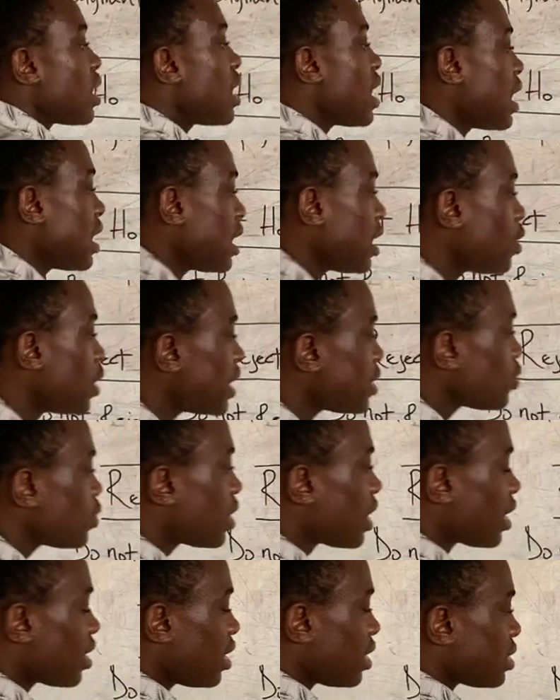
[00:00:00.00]
And then let's
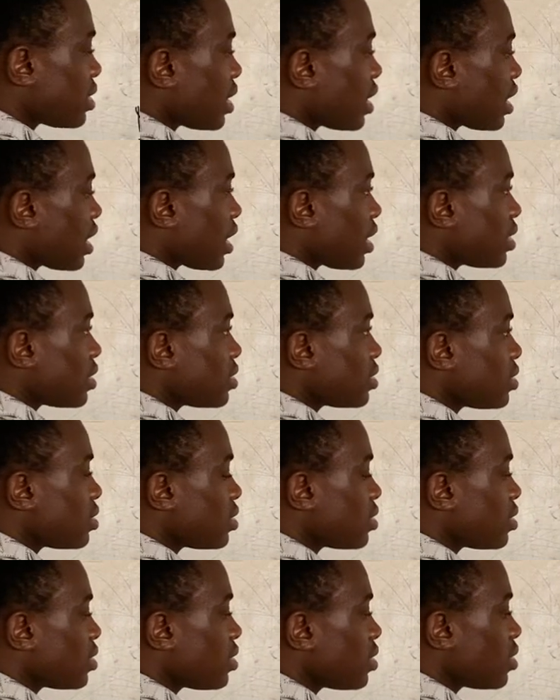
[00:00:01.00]
look at the second
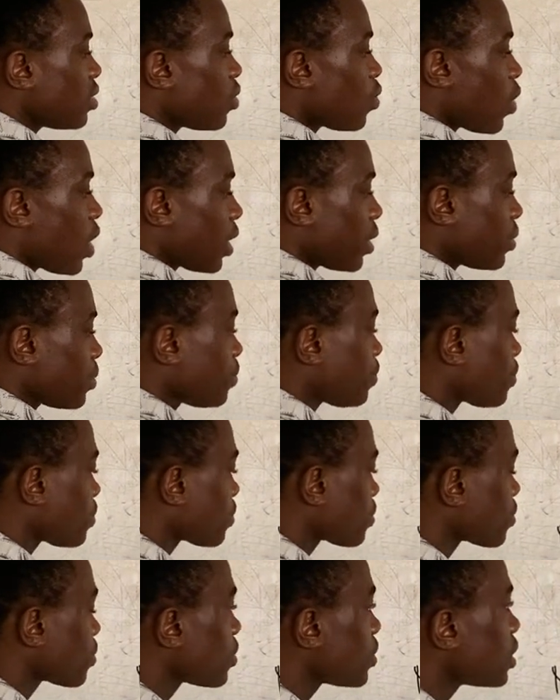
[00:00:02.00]
one.
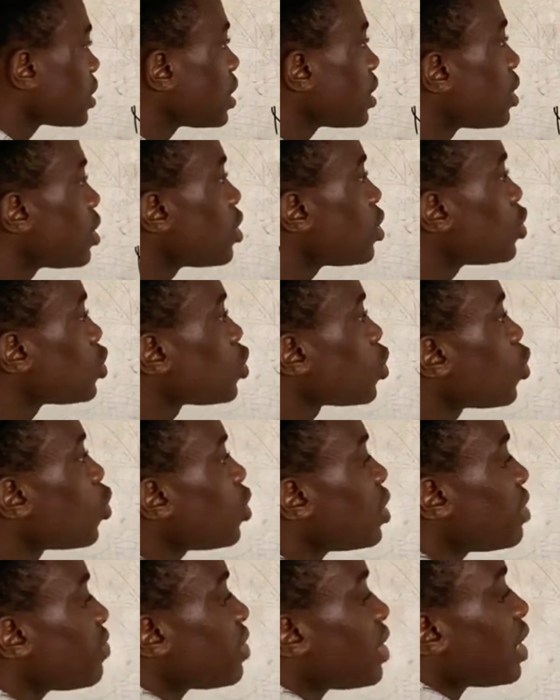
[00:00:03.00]
So
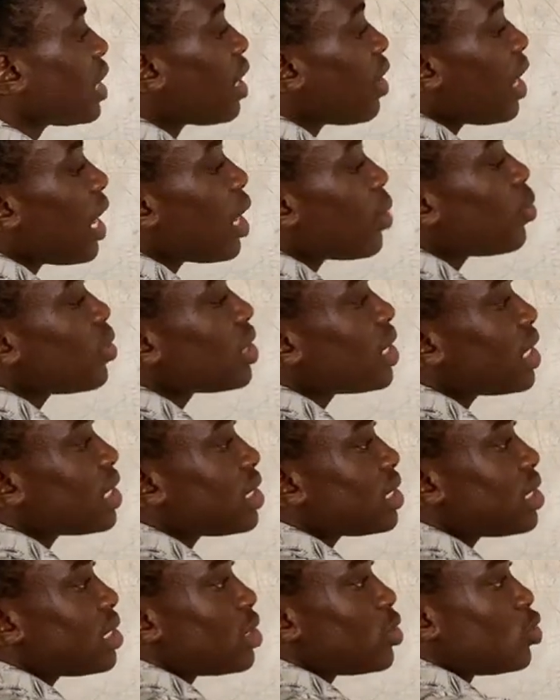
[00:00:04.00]
if the null
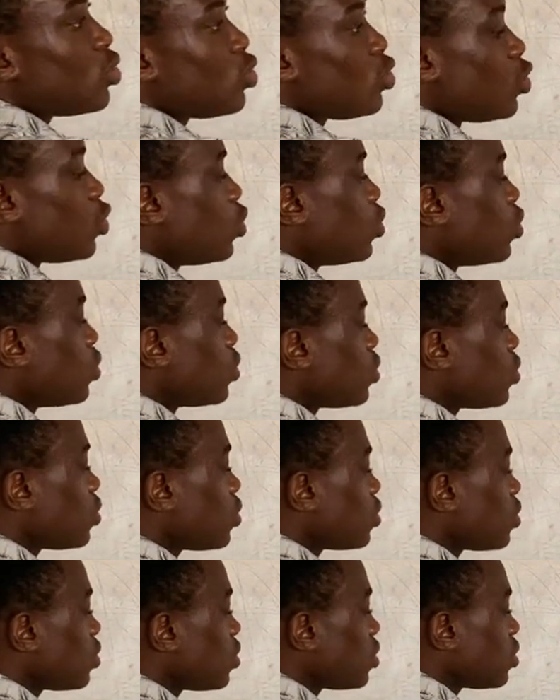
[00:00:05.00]
hypothesis is true,
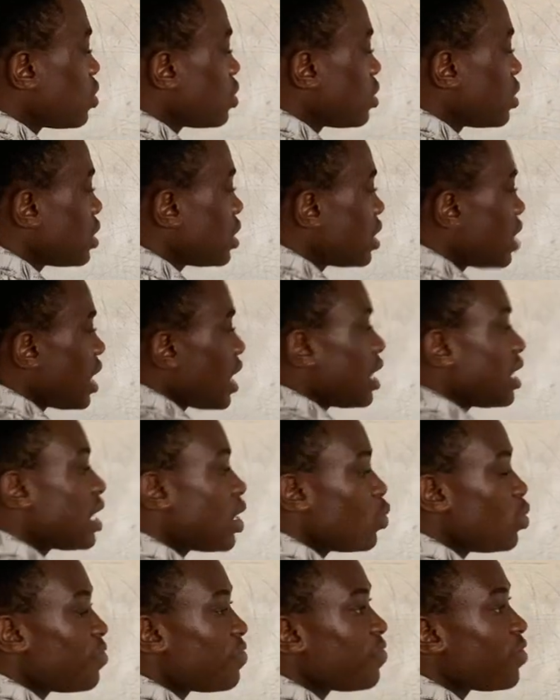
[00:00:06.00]
and
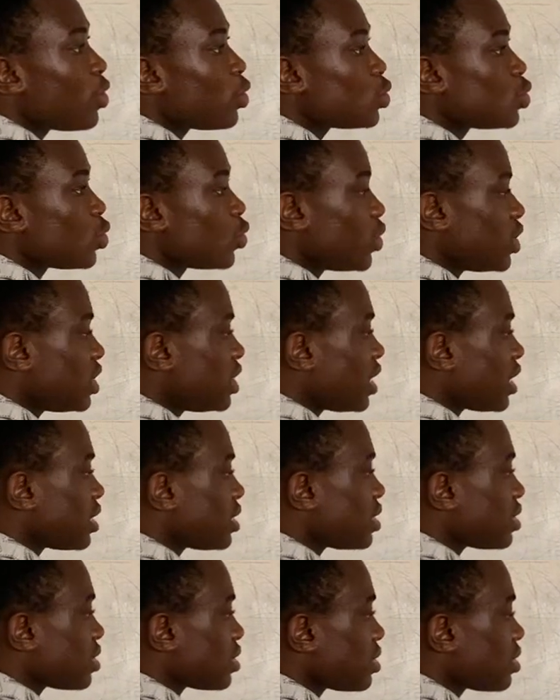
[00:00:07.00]
then we fail to
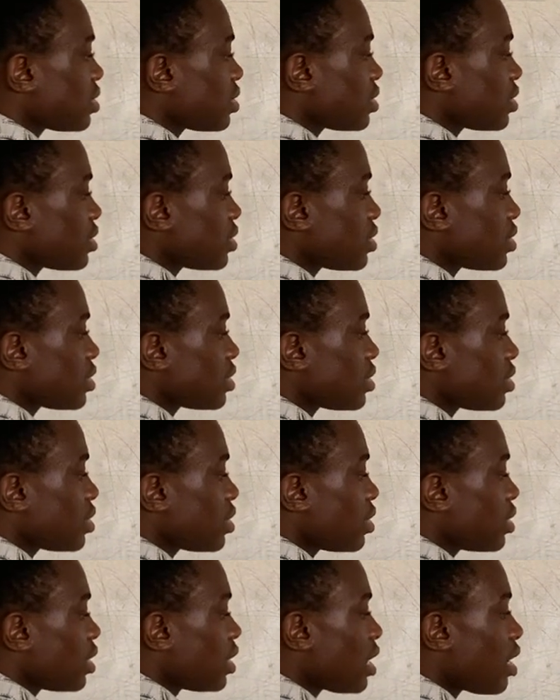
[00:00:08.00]
reject,
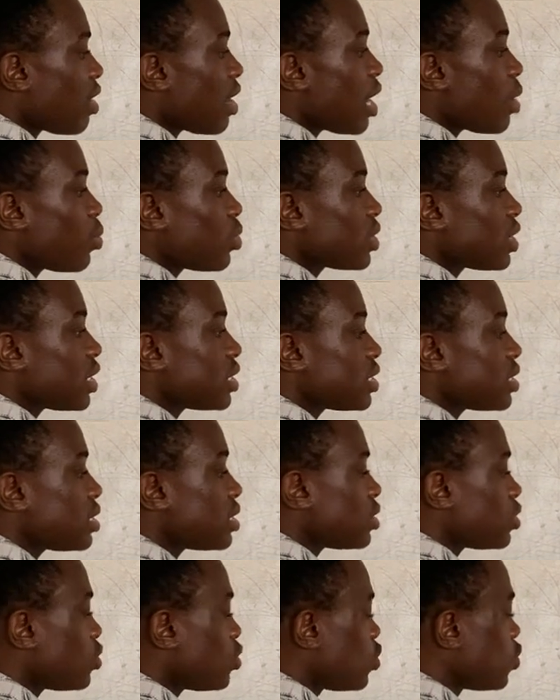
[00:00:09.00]
null hypothesis
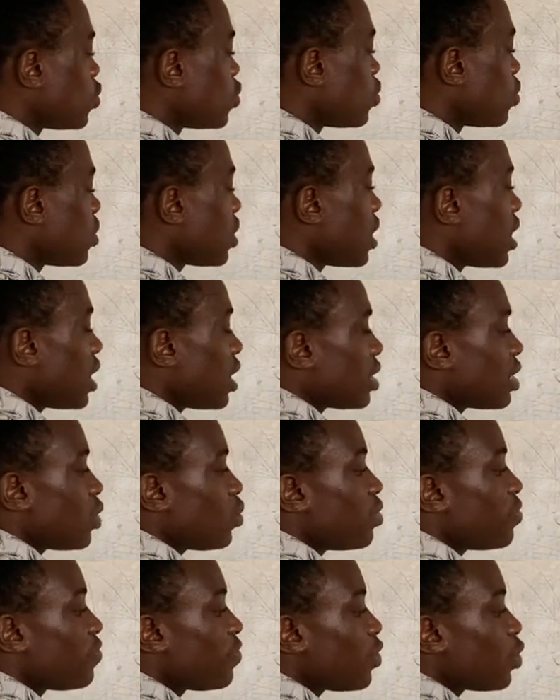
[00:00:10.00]
is true, and then
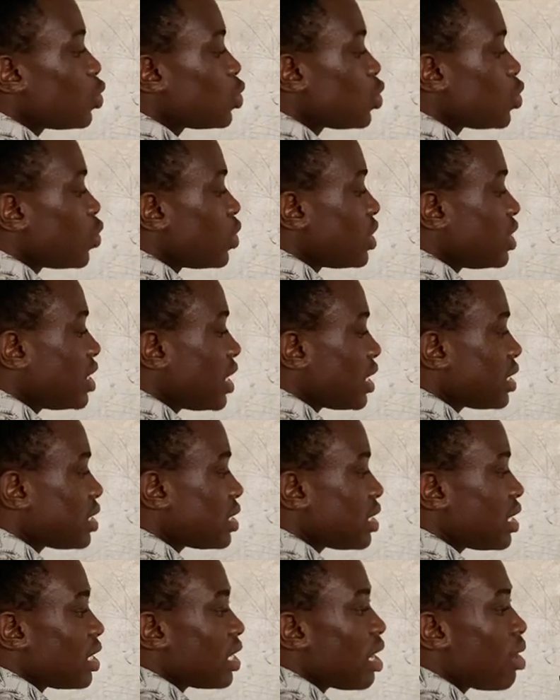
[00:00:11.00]
we fail to
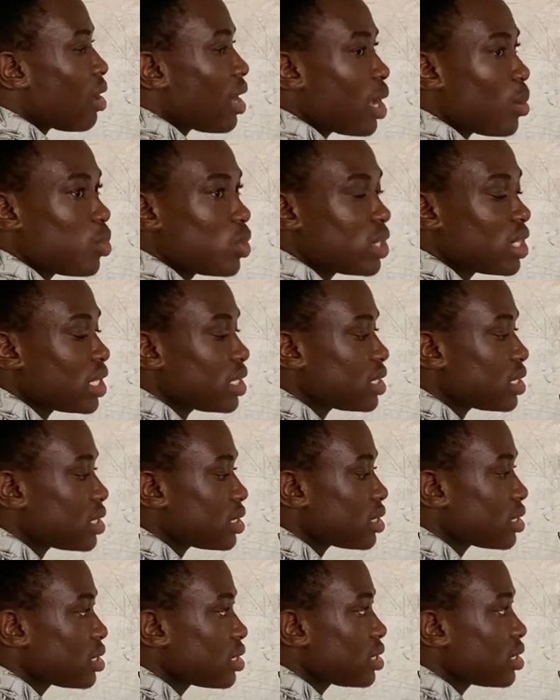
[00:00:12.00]
reject the null
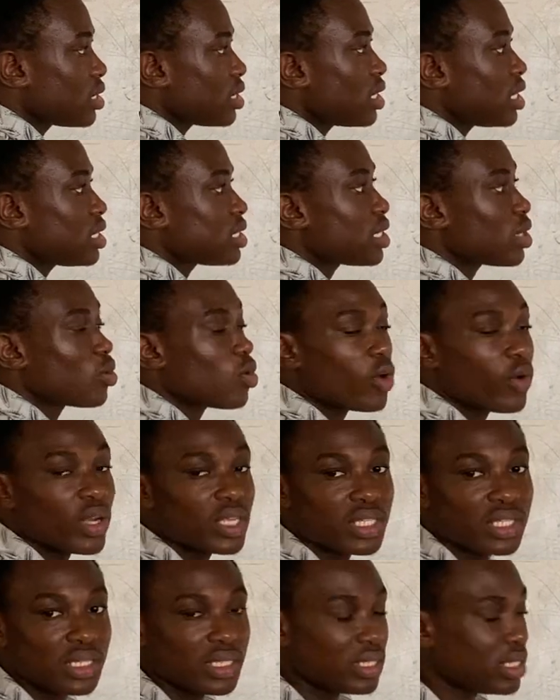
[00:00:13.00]
hypothesis, it's a
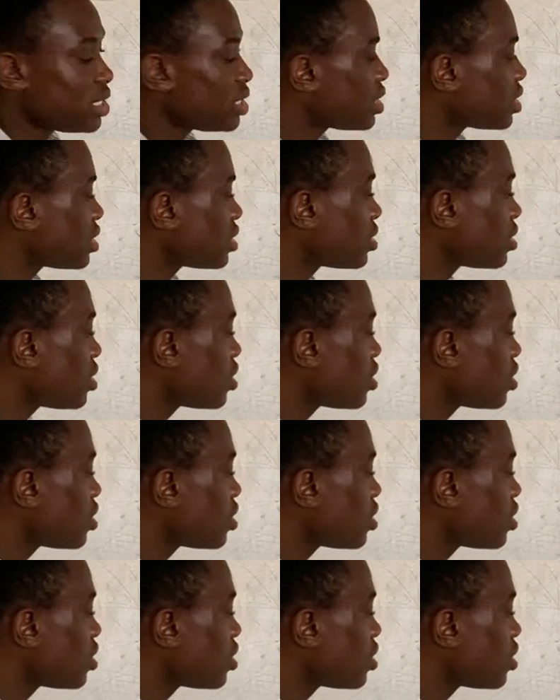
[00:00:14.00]
correct decision.